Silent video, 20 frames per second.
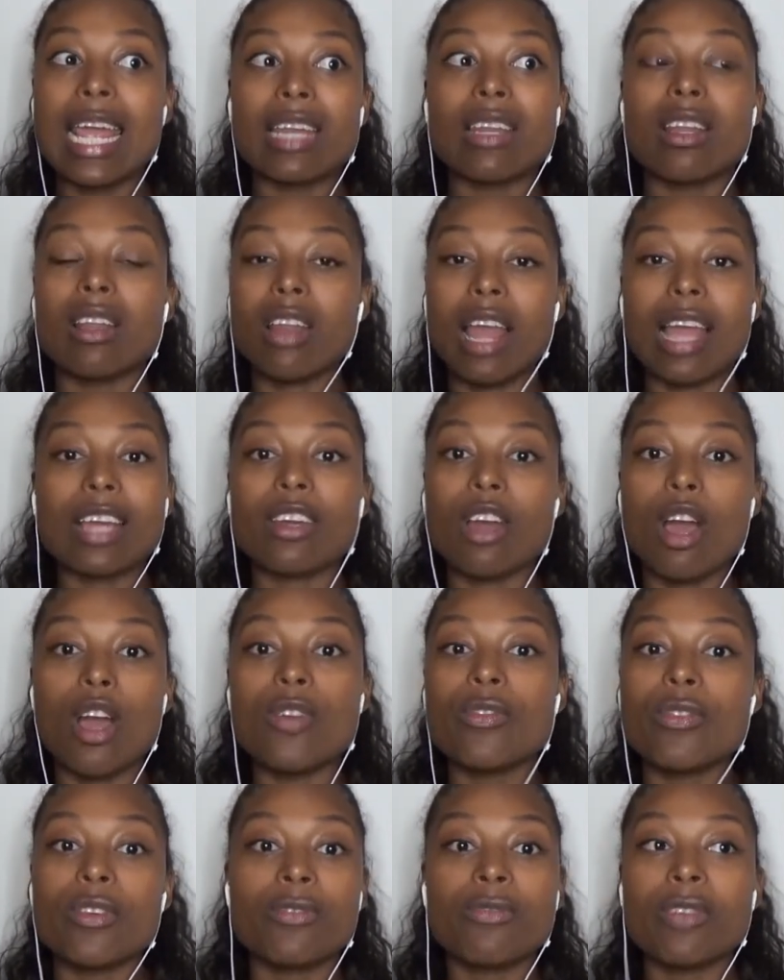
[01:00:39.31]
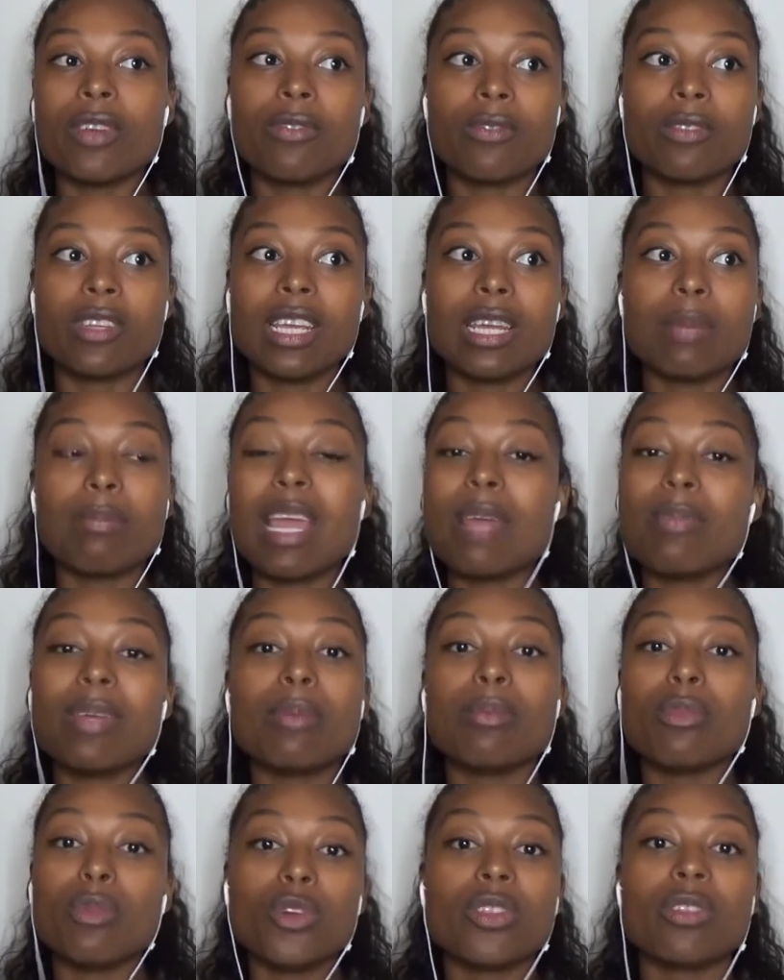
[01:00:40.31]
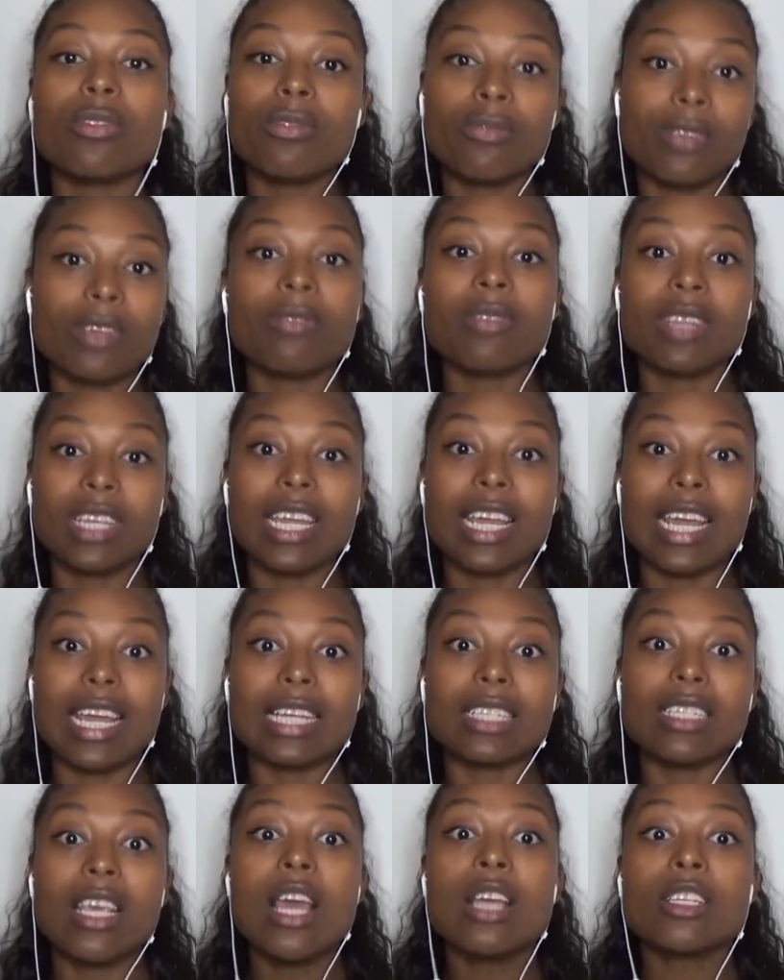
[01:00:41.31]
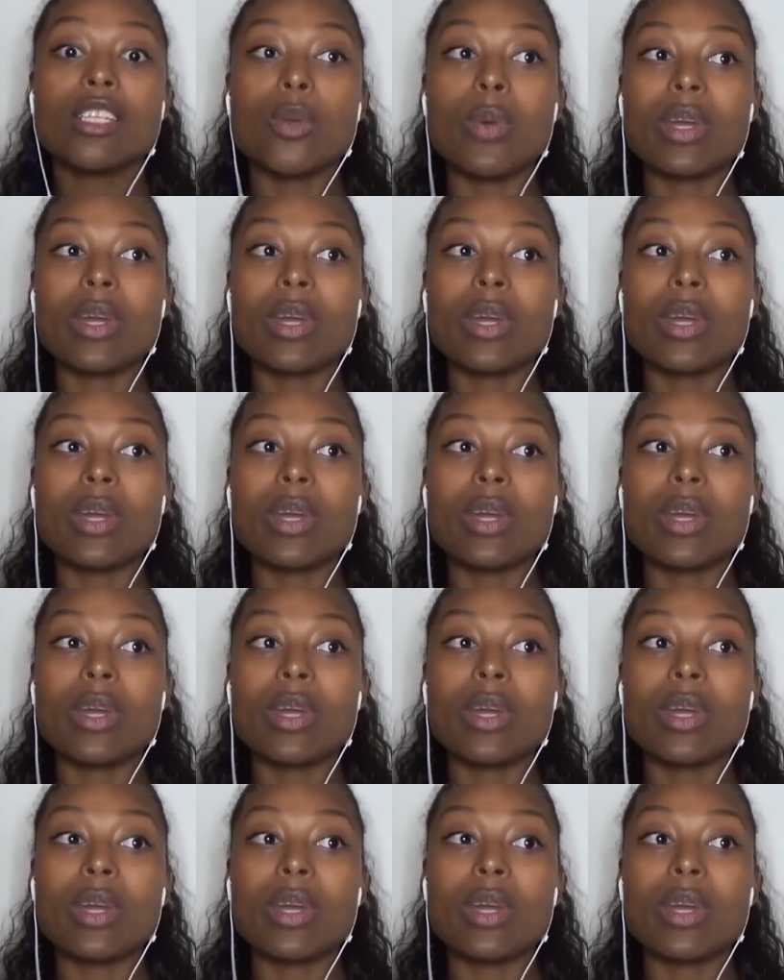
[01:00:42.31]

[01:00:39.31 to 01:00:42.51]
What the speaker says: in like over 50, maybe more than 50 years.